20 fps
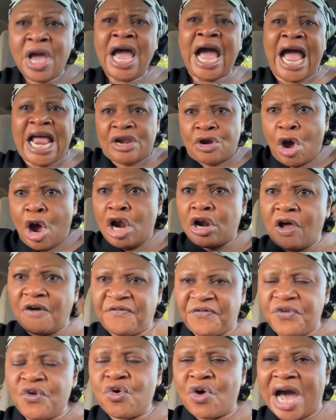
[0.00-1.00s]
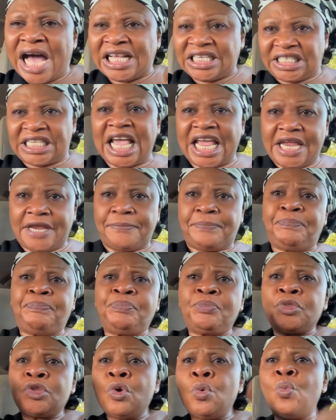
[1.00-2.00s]
And all of you are saying,
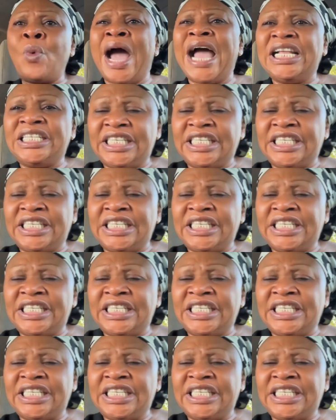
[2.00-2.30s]
why